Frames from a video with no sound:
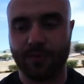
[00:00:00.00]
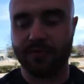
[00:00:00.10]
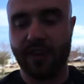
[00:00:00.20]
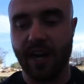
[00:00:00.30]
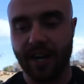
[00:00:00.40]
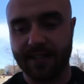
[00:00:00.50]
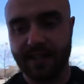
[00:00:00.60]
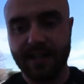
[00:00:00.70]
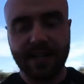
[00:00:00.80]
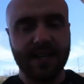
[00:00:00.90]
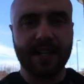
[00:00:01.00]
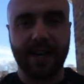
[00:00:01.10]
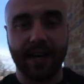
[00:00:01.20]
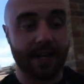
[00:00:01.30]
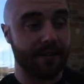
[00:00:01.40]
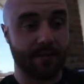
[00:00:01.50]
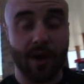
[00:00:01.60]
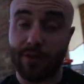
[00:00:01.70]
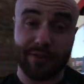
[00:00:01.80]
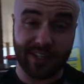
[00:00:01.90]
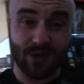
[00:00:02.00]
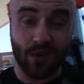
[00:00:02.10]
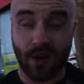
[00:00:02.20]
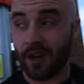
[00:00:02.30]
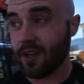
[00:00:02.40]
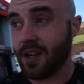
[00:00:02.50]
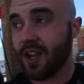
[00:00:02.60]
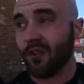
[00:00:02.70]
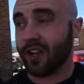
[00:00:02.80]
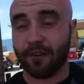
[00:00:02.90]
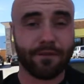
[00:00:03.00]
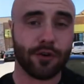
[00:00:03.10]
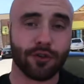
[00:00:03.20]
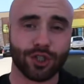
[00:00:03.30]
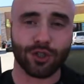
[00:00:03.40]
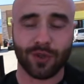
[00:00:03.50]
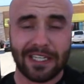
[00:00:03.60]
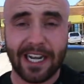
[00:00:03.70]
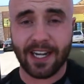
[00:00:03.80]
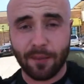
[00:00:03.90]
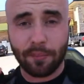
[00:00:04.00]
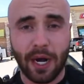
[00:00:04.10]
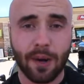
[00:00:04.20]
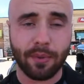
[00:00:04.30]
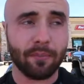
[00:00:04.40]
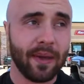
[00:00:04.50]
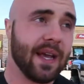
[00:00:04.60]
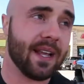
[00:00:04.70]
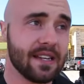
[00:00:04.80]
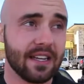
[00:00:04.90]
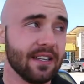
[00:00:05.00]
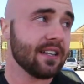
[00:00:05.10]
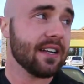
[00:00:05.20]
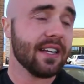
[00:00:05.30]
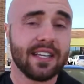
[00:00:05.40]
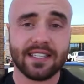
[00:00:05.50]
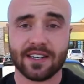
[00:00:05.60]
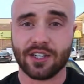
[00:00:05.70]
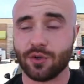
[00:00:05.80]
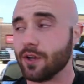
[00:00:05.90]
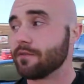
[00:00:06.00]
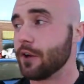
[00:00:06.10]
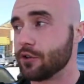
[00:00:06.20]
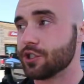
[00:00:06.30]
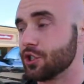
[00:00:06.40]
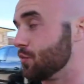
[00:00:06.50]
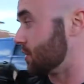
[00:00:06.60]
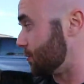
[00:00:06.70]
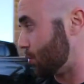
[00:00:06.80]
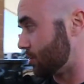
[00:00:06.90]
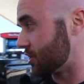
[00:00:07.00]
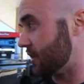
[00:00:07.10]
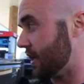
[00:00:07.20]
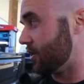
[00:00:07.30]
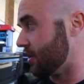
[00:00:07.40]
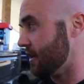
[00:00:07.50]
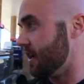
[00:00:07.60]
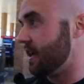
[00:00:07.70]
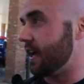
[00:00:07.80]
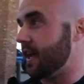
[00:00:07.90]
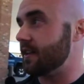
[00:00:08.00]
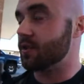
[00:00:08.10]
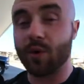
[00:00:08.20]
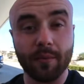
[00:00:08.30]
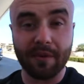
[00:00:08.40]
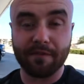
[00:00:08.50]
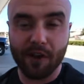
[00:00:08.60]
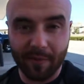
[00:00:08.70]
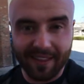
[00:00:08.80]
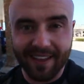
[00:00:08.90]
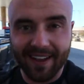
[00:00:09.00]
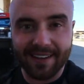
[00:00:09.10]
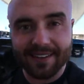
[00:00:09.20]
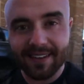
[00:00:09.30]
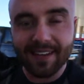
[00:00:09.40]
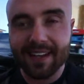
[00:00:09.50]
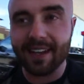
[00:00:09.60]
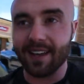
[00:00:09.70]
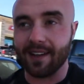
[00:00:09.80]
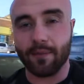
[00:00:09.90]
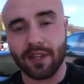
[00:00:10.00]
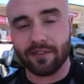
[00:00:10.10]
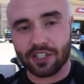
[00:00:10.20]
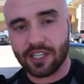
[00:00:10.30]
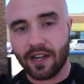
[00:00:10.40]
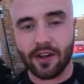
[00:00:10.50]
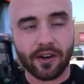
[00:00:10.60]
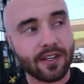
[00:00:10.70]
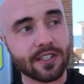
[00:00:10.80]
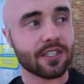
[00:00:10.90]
we've got uh, some other things going on. We've got a photo shoot with a guy named Papa Panda. He's gonna do a photo shoot with the Porsche later. And so we're gonna be filming that and I'm gonna give a shout out on his